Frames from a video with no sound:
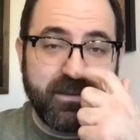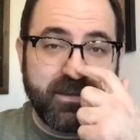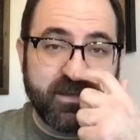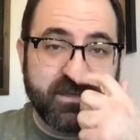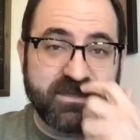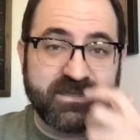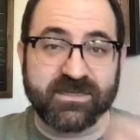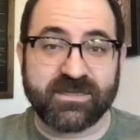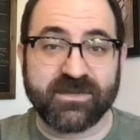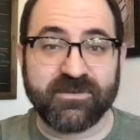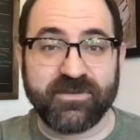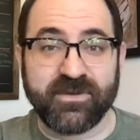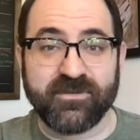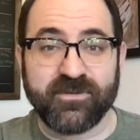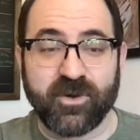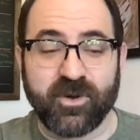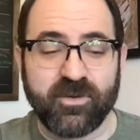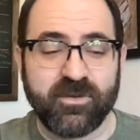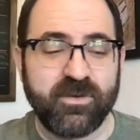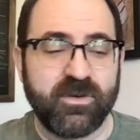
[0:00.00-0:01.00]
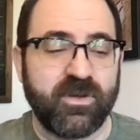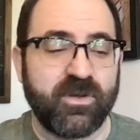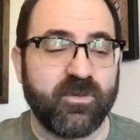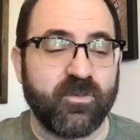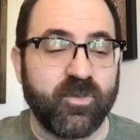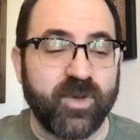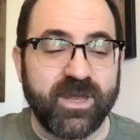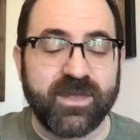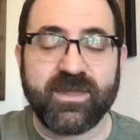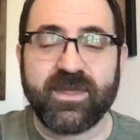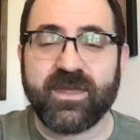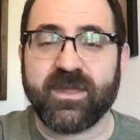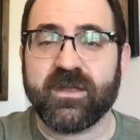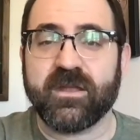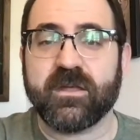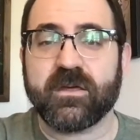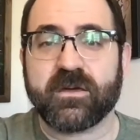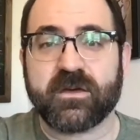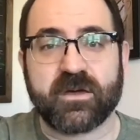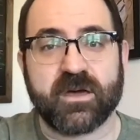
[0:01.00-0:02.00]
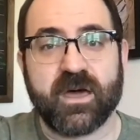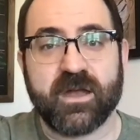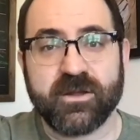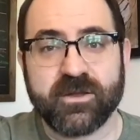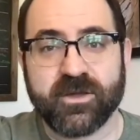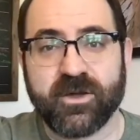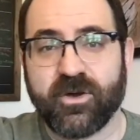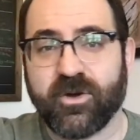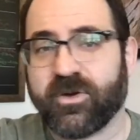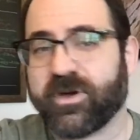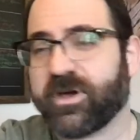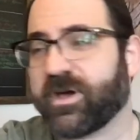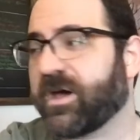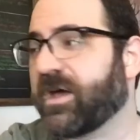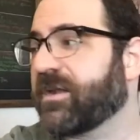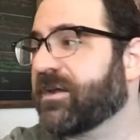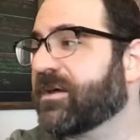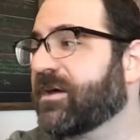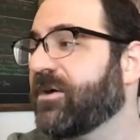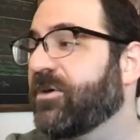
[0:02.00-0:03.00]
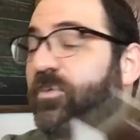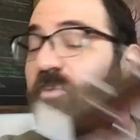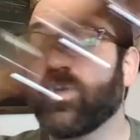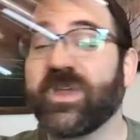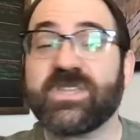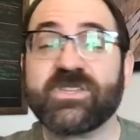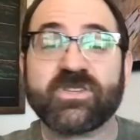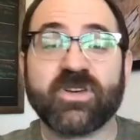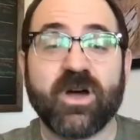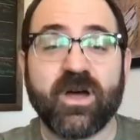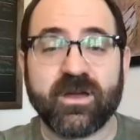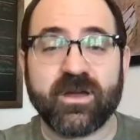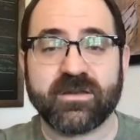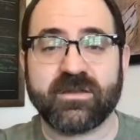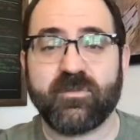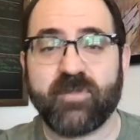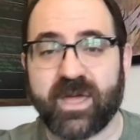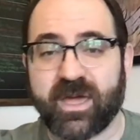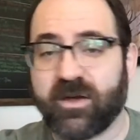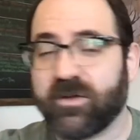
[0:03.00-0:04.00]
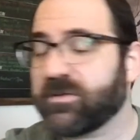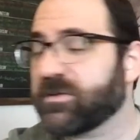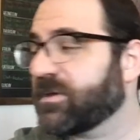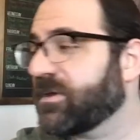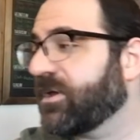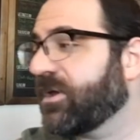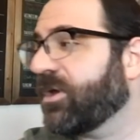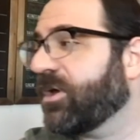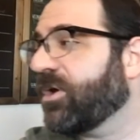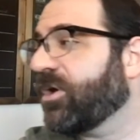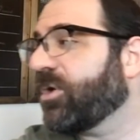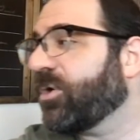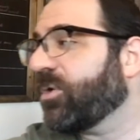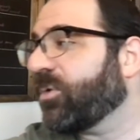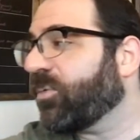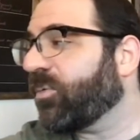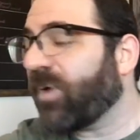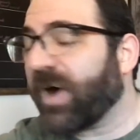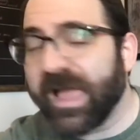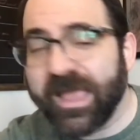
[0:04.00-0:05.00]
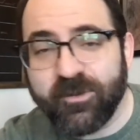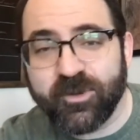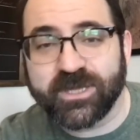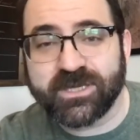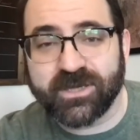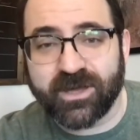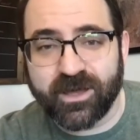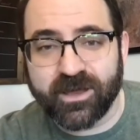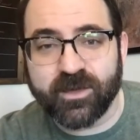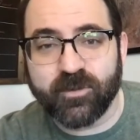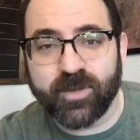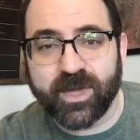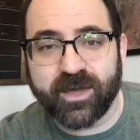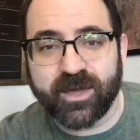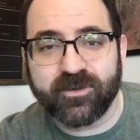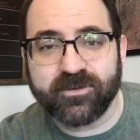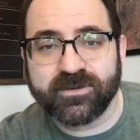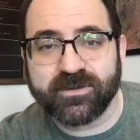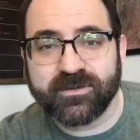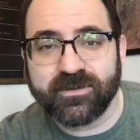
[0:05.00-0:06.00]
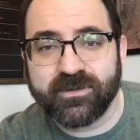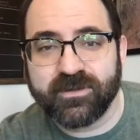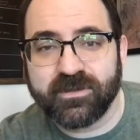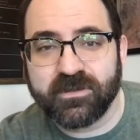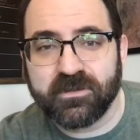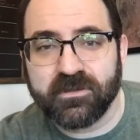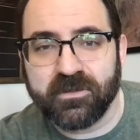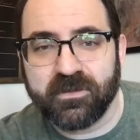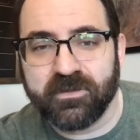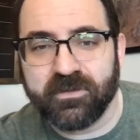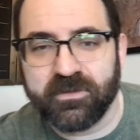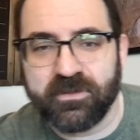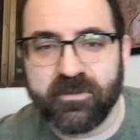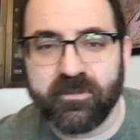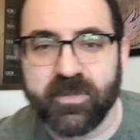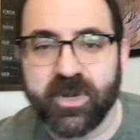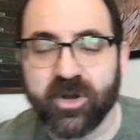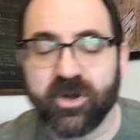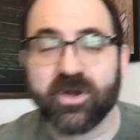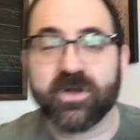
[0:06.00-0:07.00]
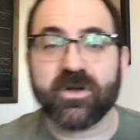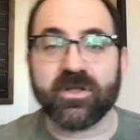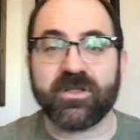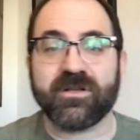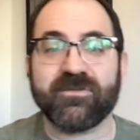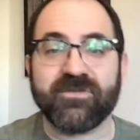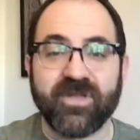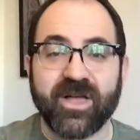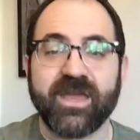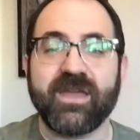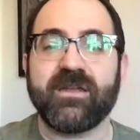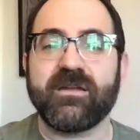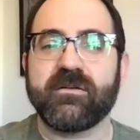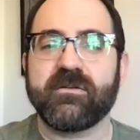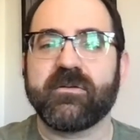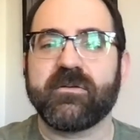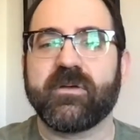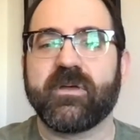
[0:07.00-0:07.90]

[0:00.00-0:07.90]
Sivivon, we did Hanukkah, O Hanukkah. We talked about why we talk about the miracle of light,